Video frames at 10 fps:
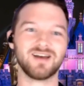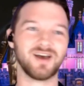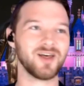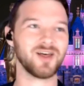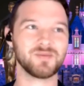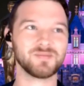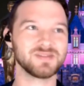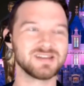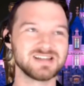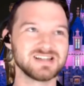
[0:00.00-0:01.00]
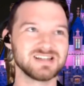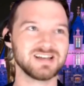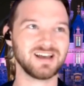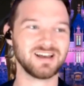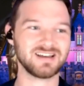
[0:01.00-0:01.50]
um,
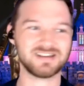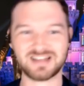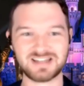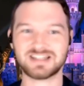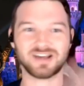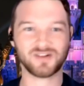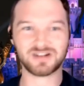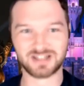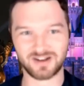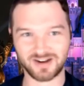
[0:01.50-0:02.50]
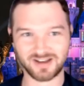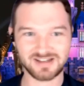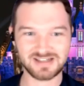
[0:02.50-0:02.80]
uh, et, et cetera, et cetera.